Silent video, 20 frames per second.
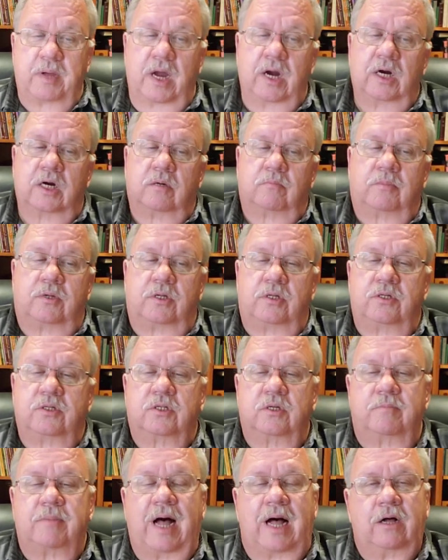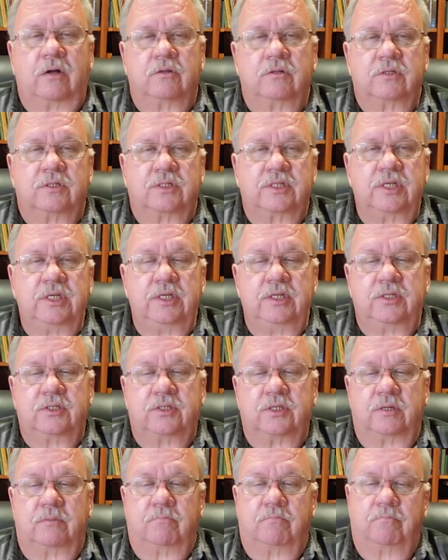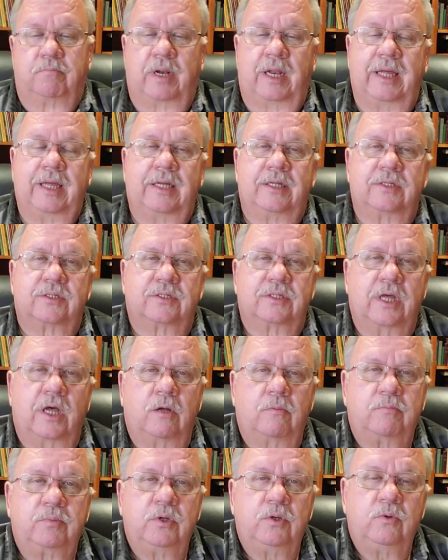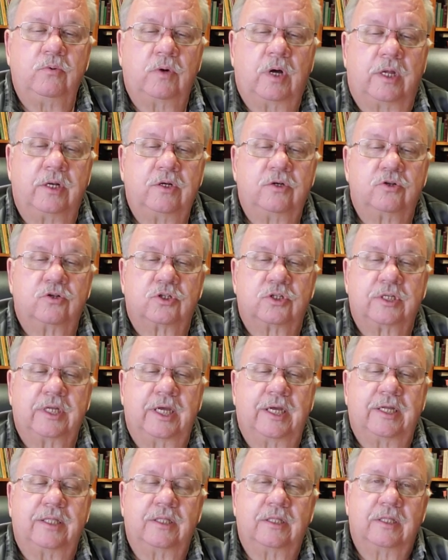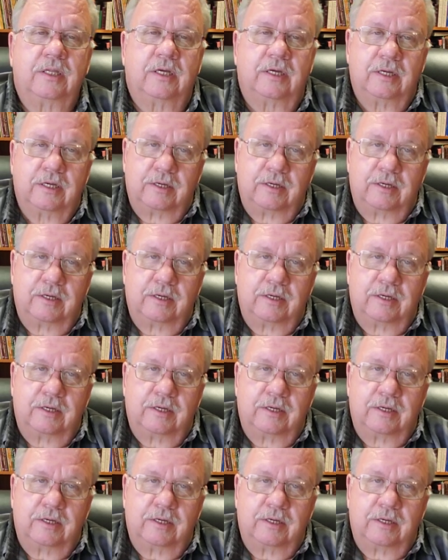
parables about seeds and plants help you understand